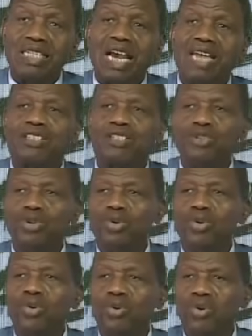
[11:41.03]
that
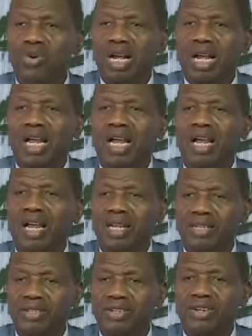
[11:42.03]
you
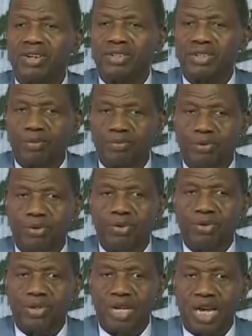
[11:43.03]
cannot
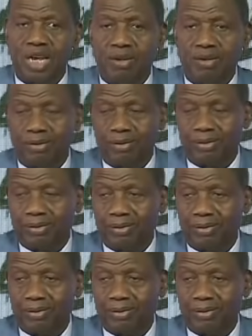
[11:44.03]
put down.